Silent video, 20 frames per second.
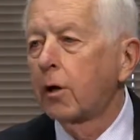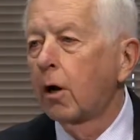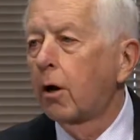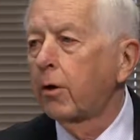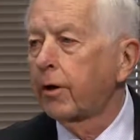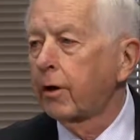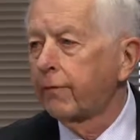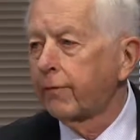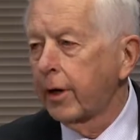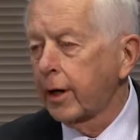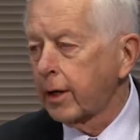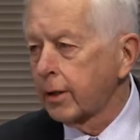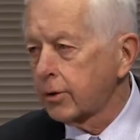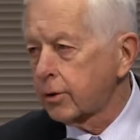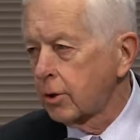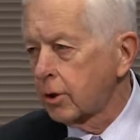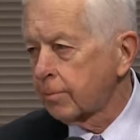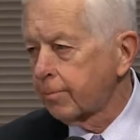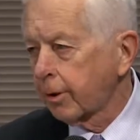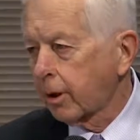all their
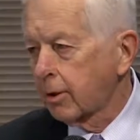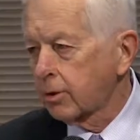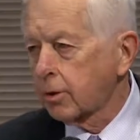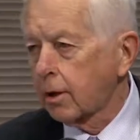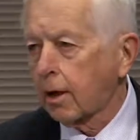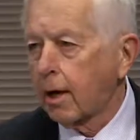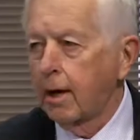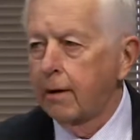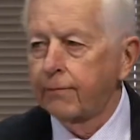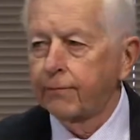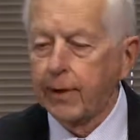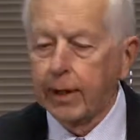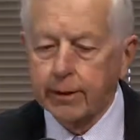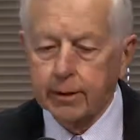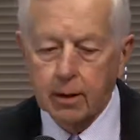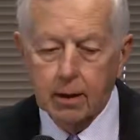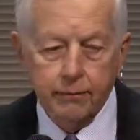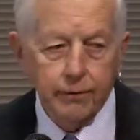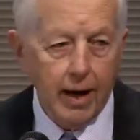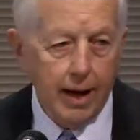vacancies because they can't find
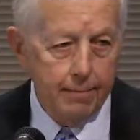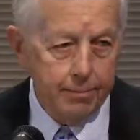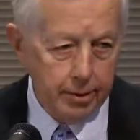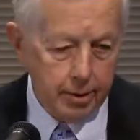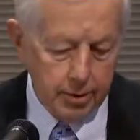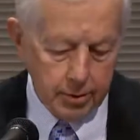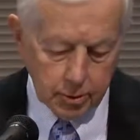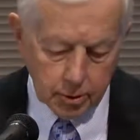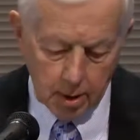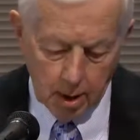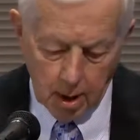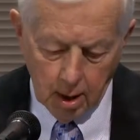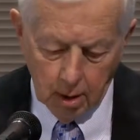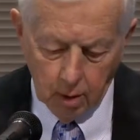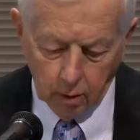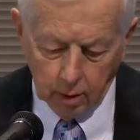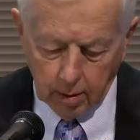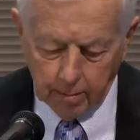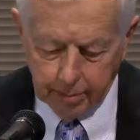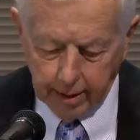enough applicants
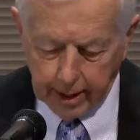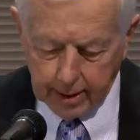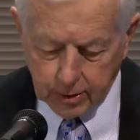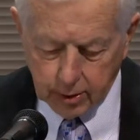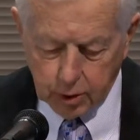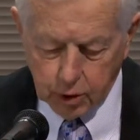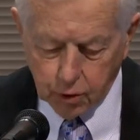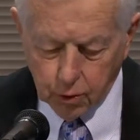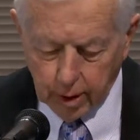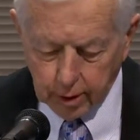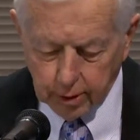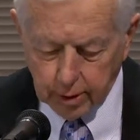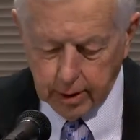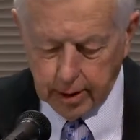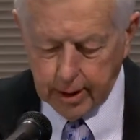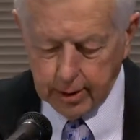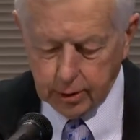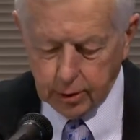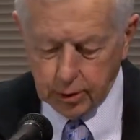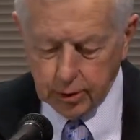who can pass a drug
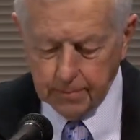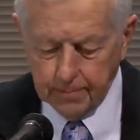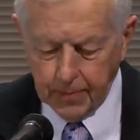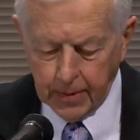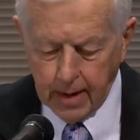test.